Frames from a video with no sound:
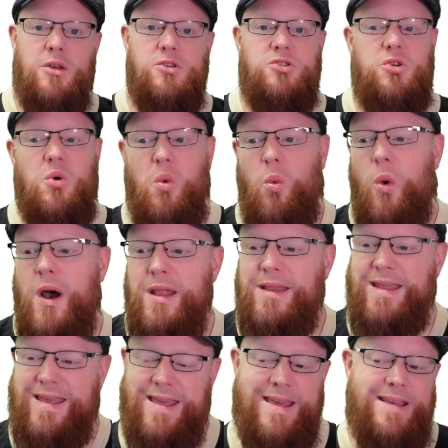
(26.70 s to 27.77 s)
So, what
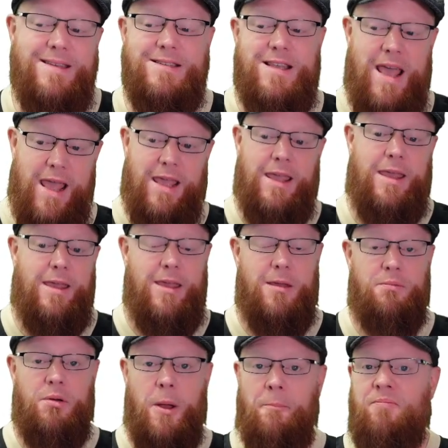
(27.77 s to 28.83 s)
is a heap?